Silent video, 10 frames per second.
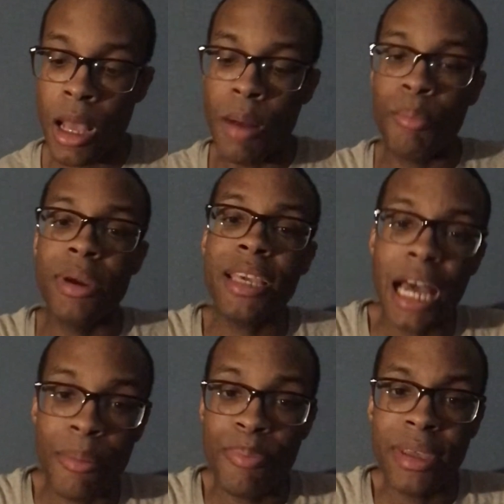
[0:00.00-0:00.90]
But you
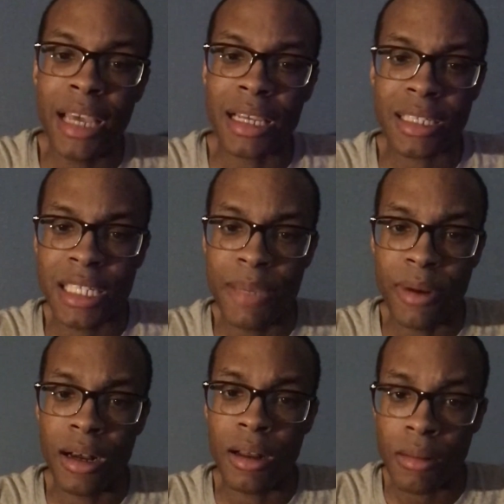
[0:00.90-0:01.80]
got keep
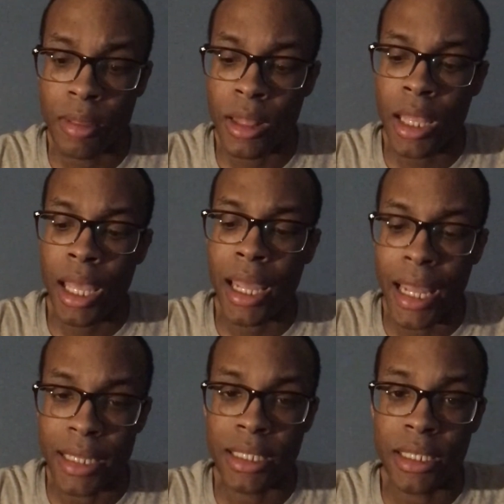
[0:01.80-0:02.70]

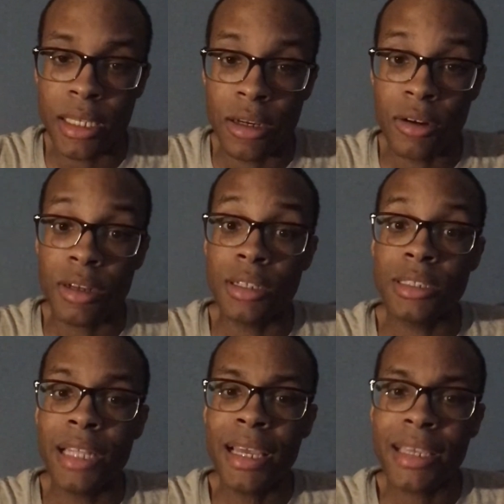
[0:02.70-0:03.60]
Anthony Gill, because
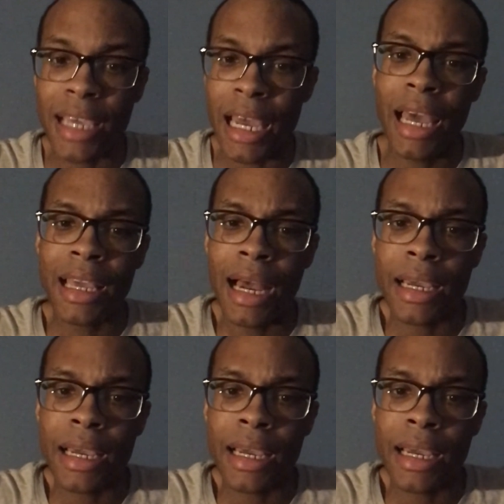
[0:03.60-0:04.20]
that guy